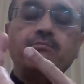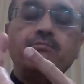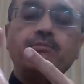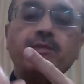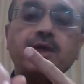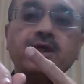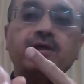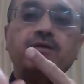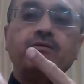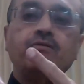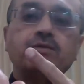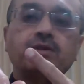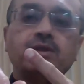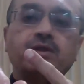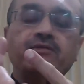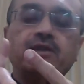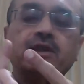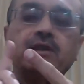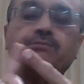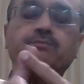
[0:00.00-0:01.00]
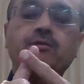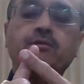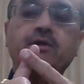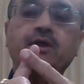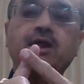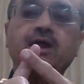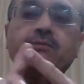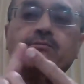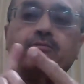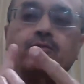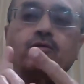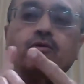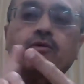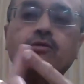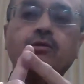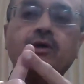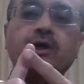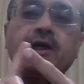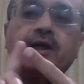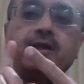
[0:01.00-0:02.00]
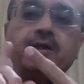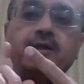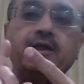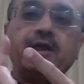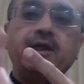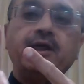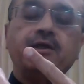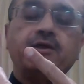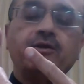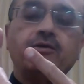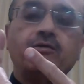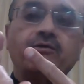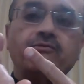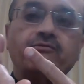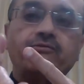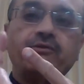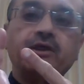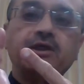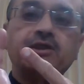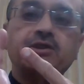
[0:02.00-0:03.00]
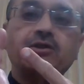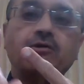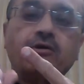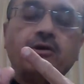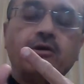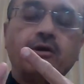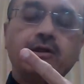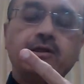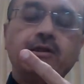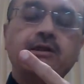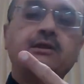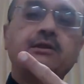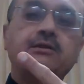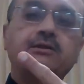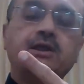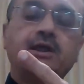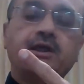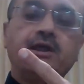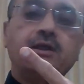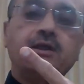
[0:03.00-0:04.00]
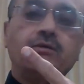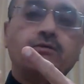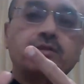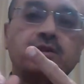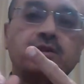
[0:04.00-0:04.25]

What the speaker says: make use of this program, go and take your first or second